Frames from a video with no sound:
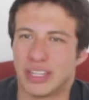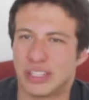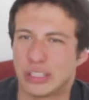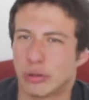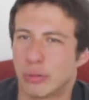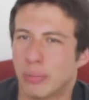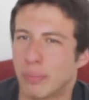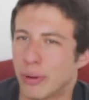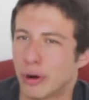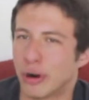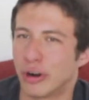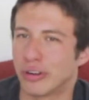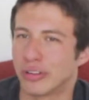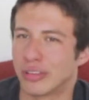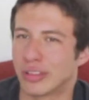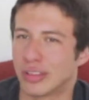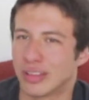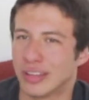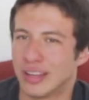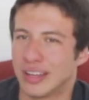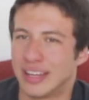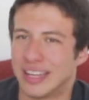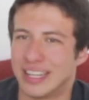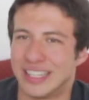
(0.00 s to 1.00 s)
It's
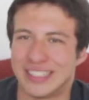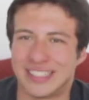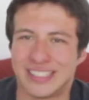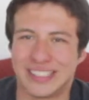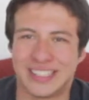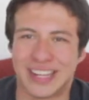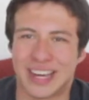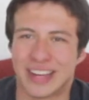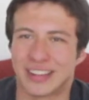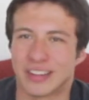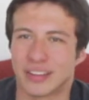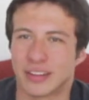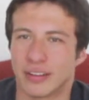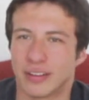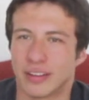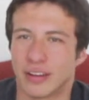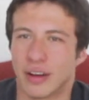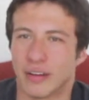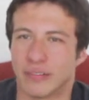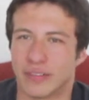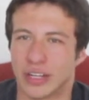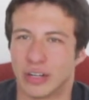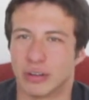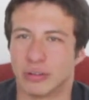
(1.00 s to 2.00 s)
rebirth, his death
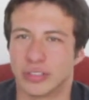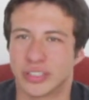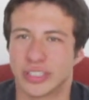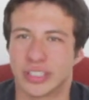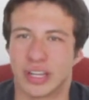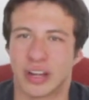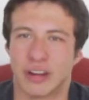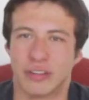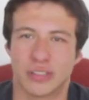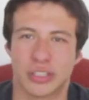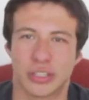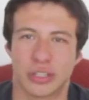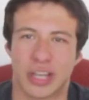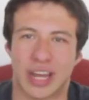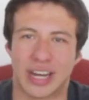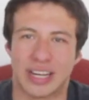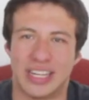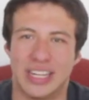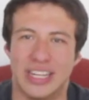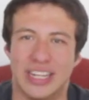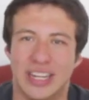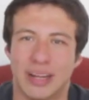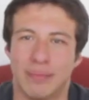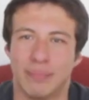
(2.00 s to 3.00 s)
of an old self so
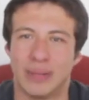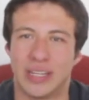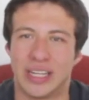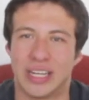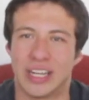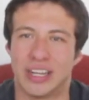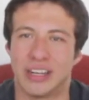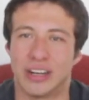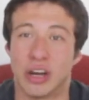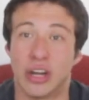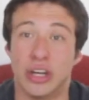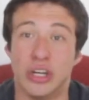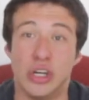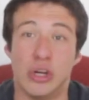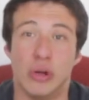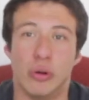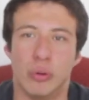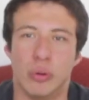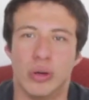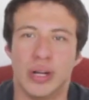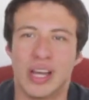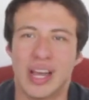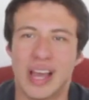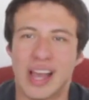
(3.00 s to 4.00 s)
that he can begin anew.
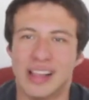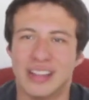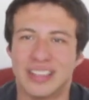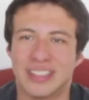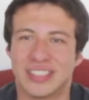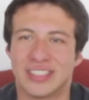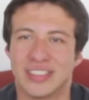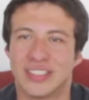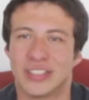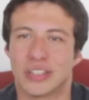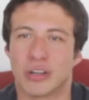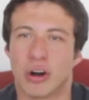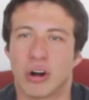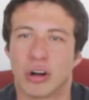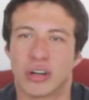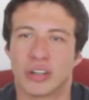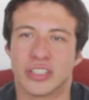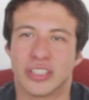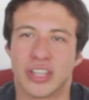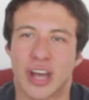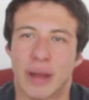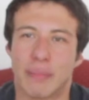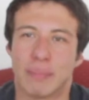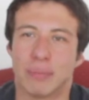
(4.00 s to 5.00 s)
This is his
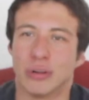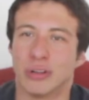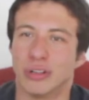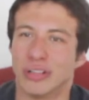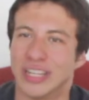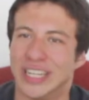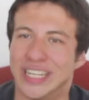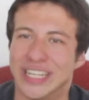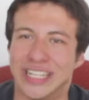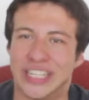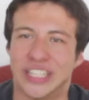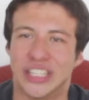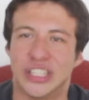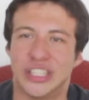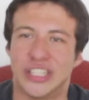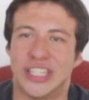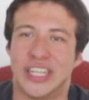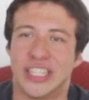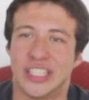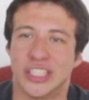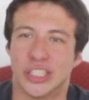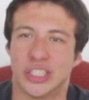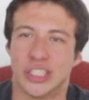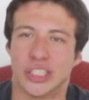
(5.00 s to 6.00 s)
archetypal
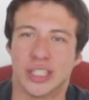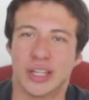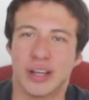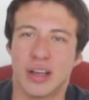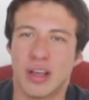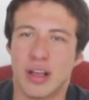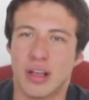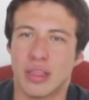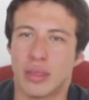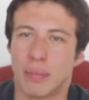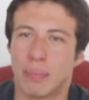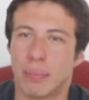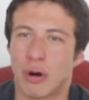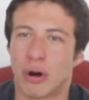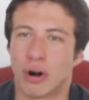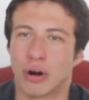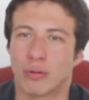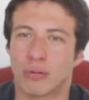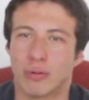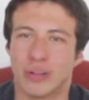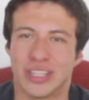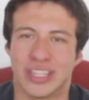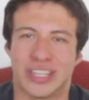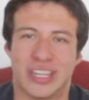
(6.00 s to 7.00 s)
initiation, the
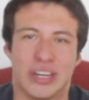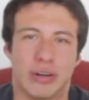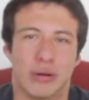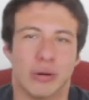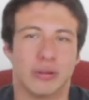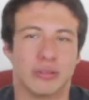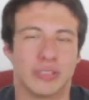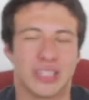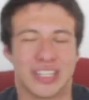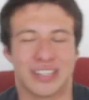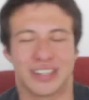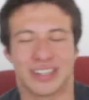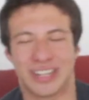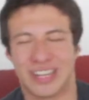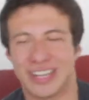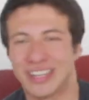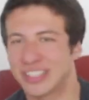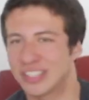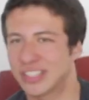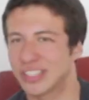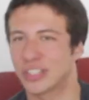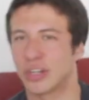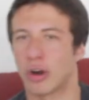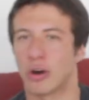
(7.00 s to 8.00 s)
part when the hero
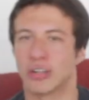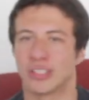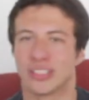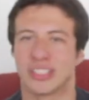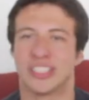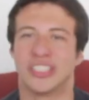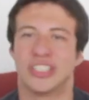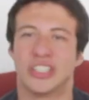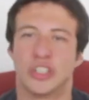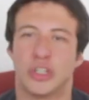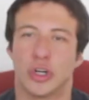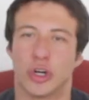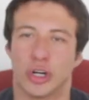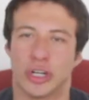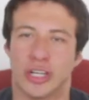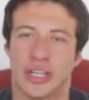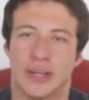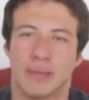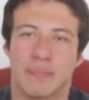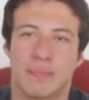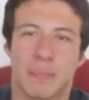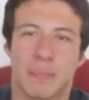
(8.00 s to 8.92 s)
kick-starts his journey.